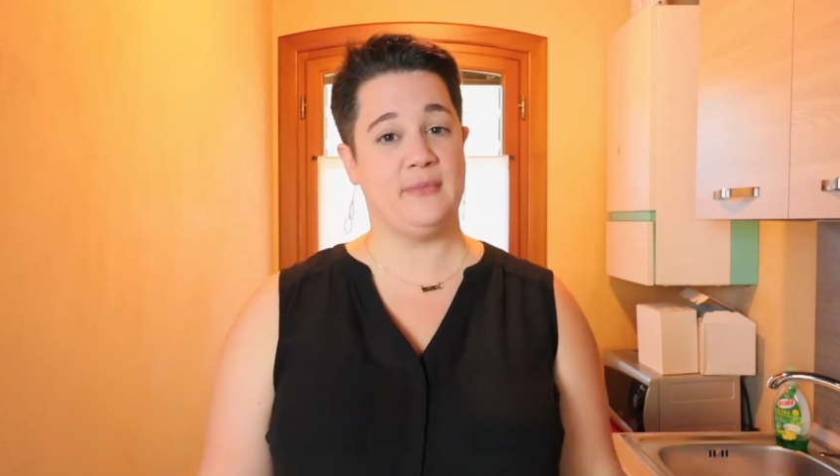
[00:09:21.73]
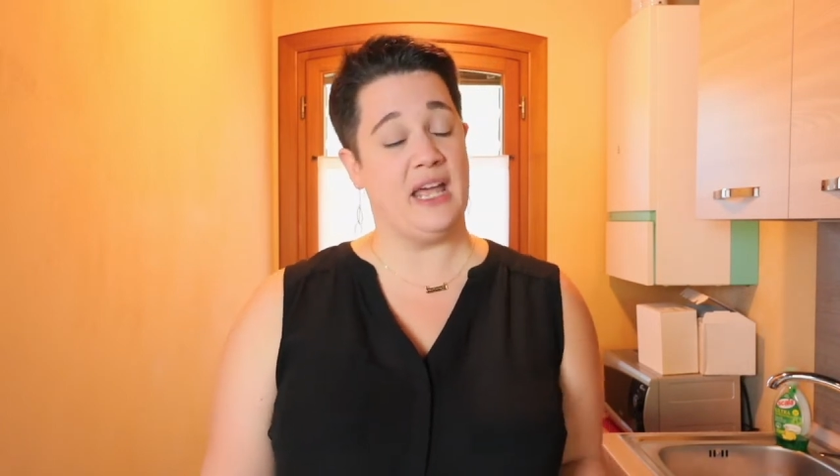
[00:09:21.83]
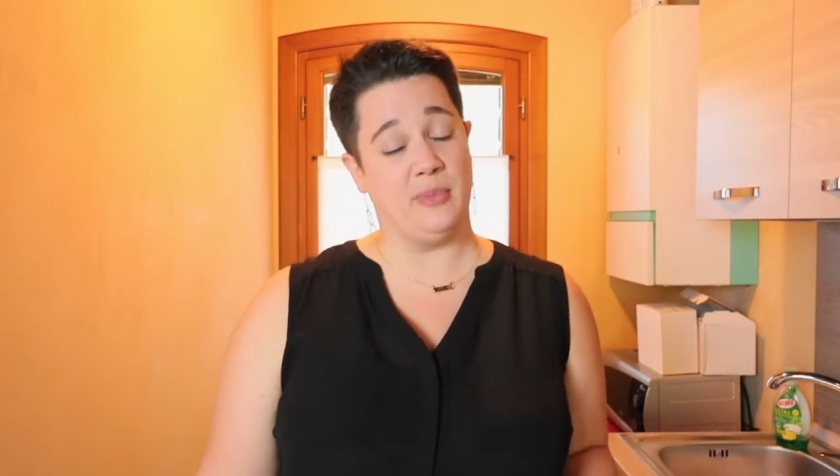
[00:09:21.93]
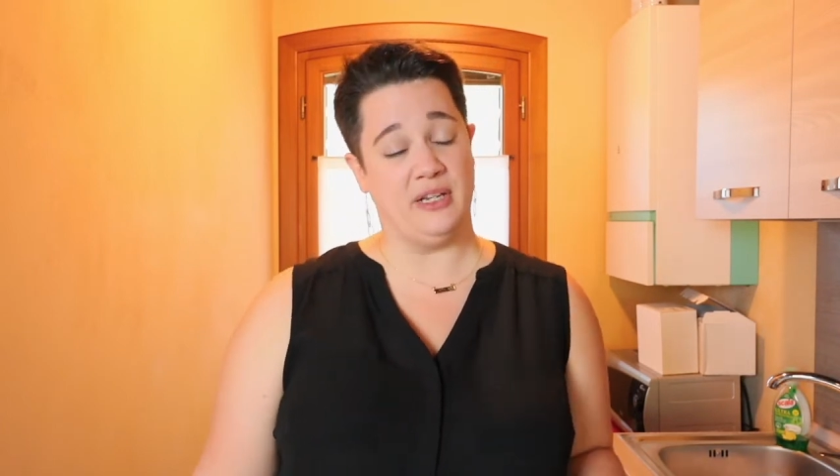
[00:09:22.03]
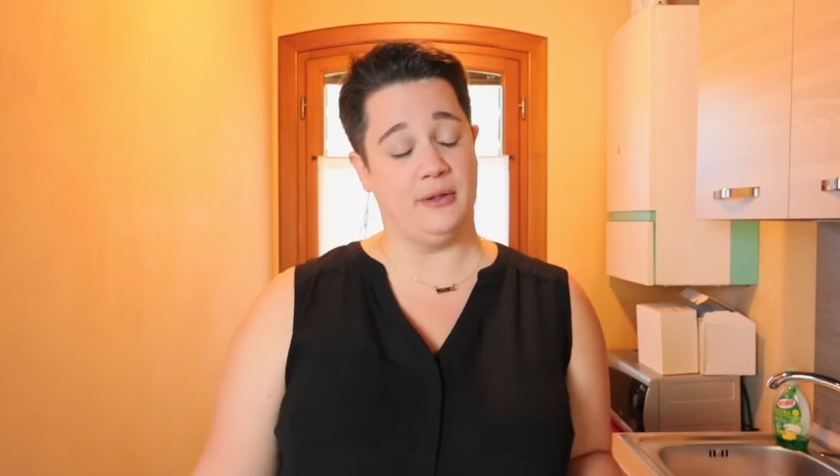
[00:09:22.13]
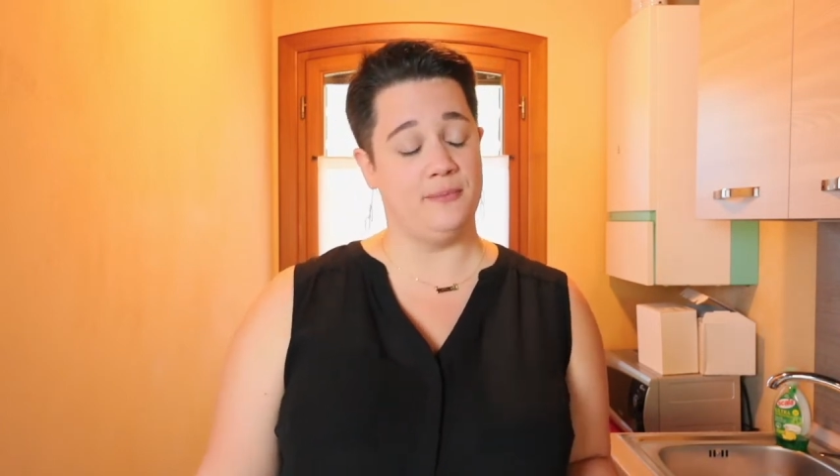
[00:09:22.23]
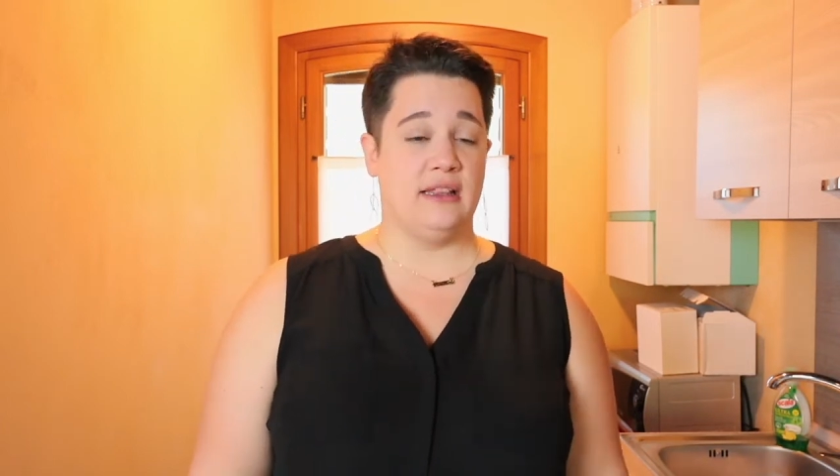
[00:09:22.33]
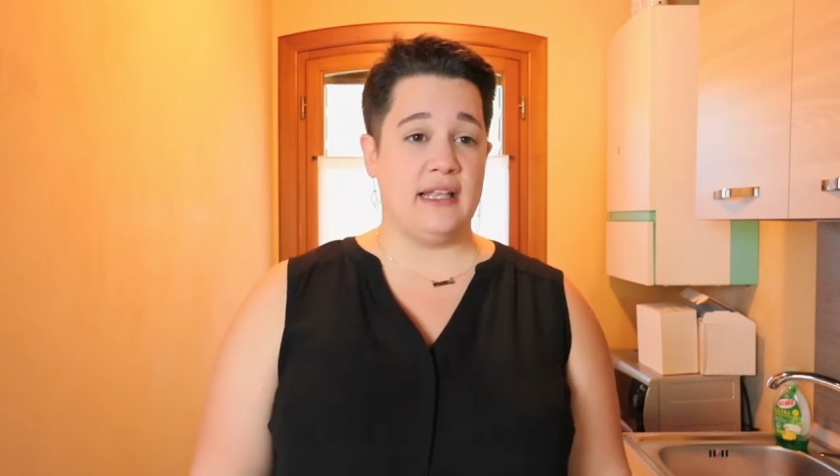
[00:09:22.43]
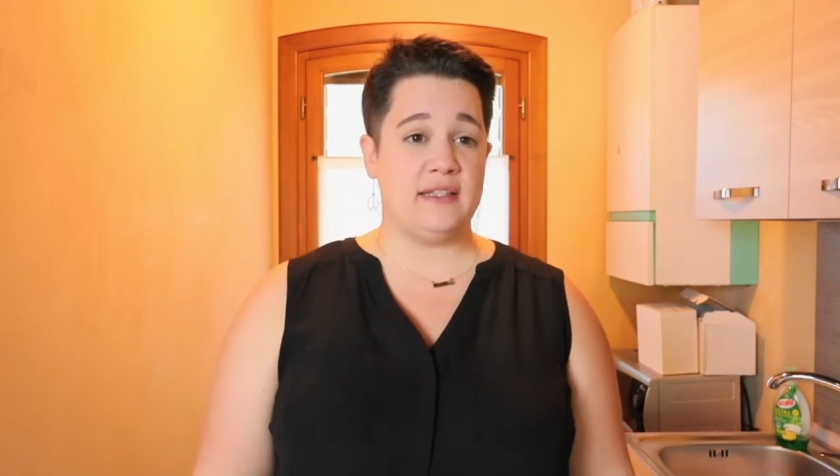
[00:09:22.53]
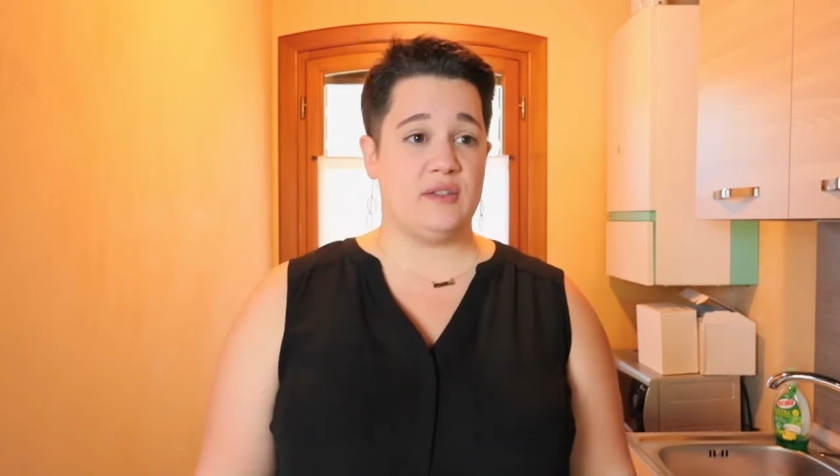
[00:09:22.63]
Not a big deal.
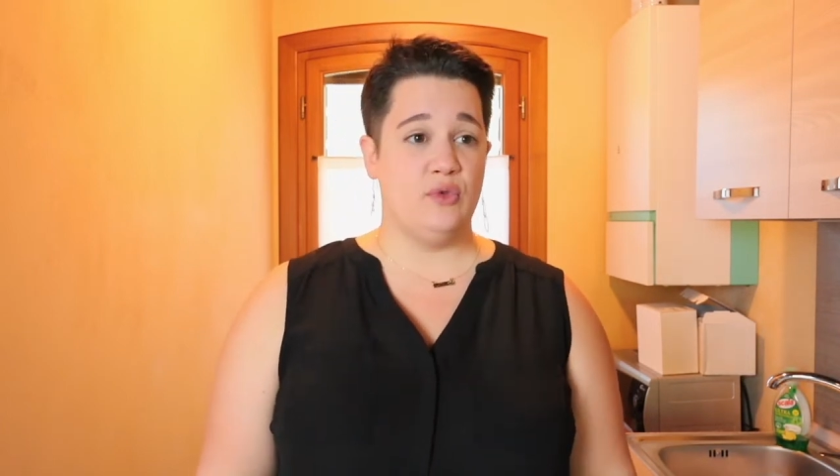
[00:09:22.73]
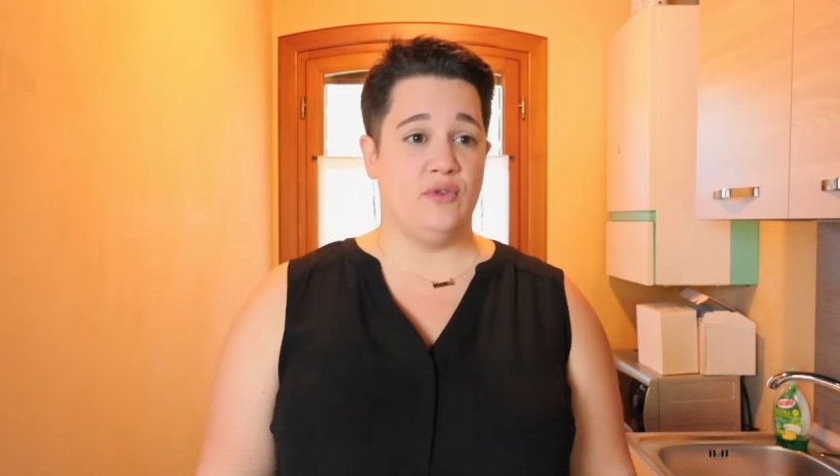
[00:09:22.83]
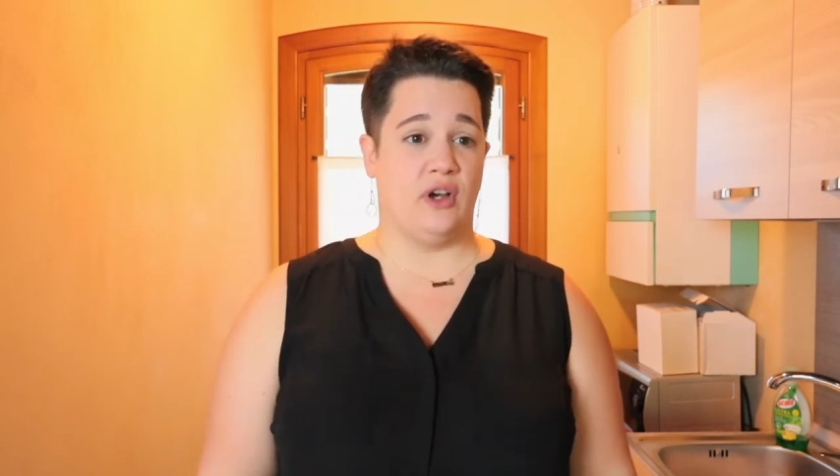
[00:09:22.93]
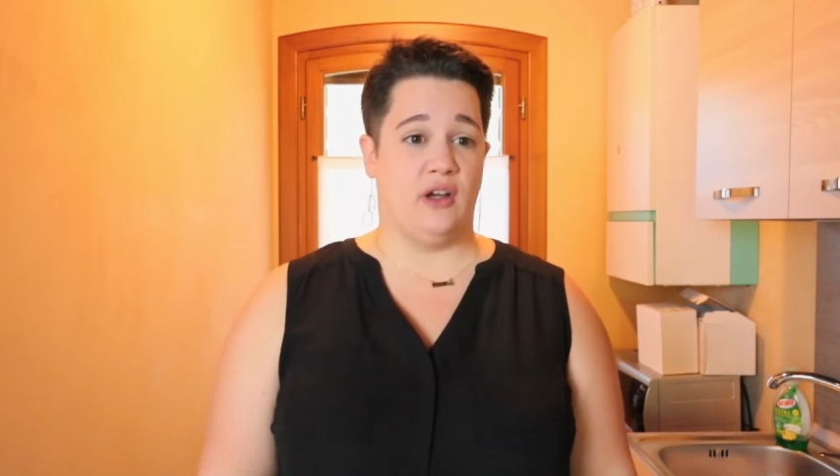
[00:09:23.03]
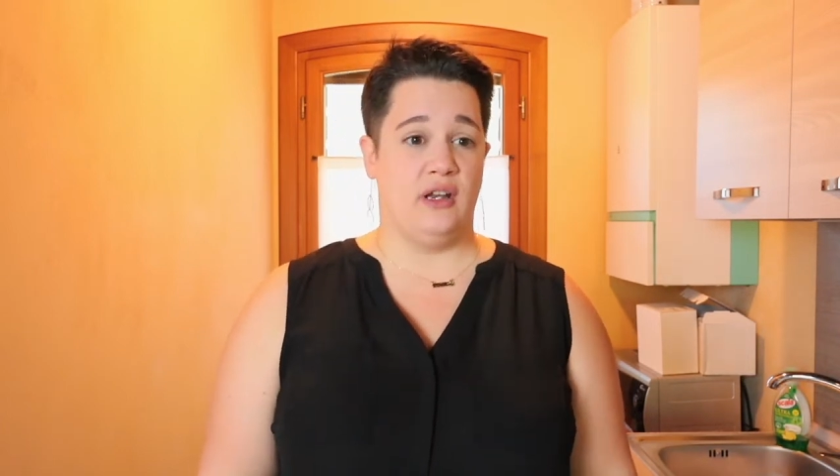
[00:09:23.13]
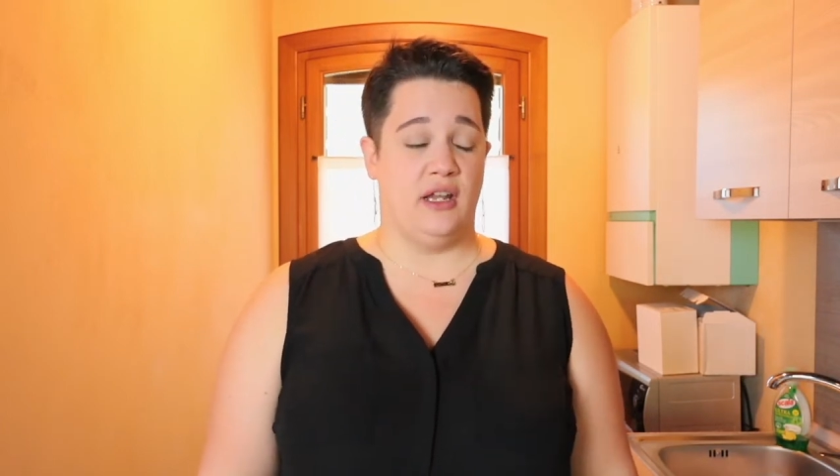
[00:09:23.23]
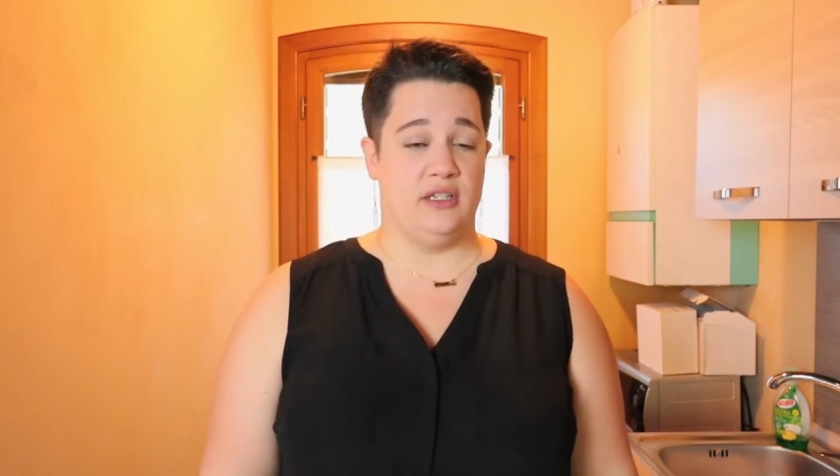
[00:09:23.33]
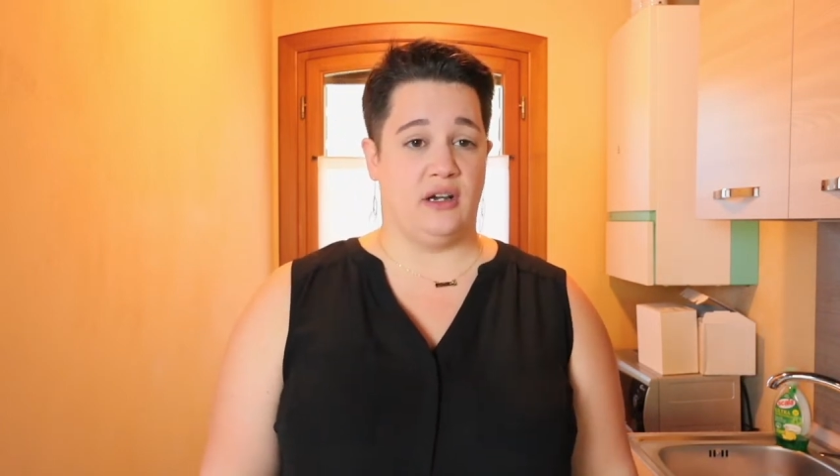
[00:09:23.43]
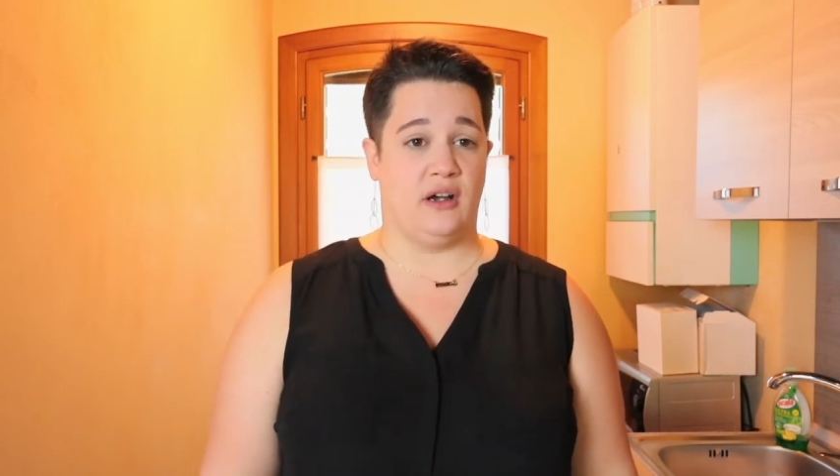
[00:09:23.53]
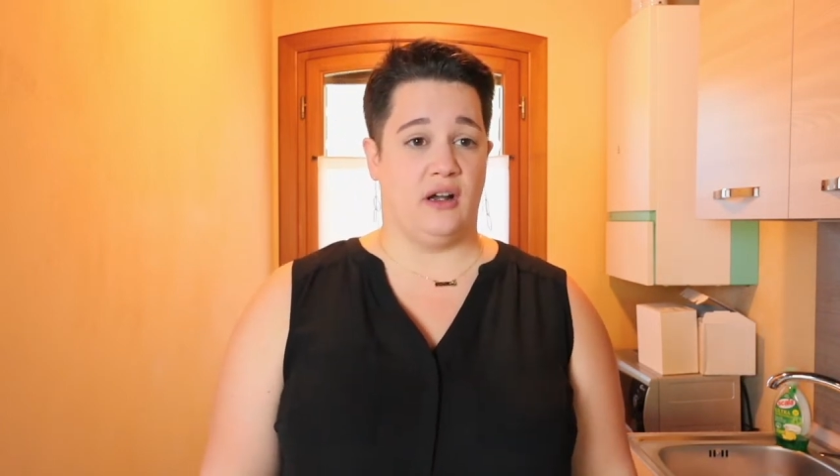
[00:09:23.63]
Let's move on and
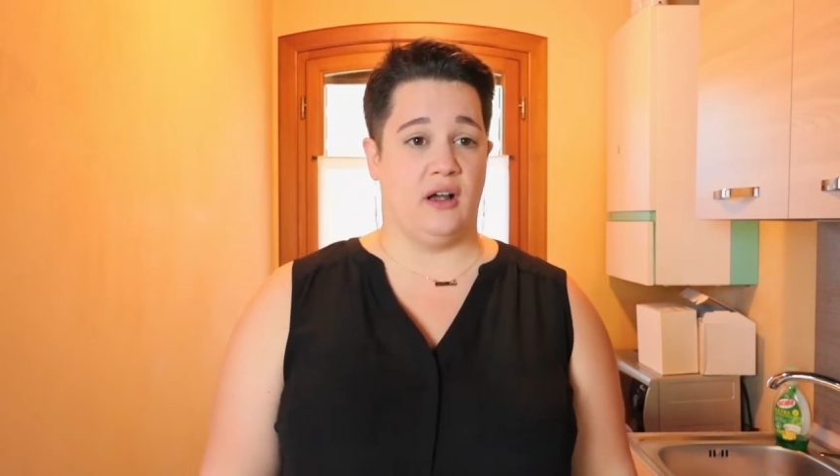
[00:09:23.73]
talk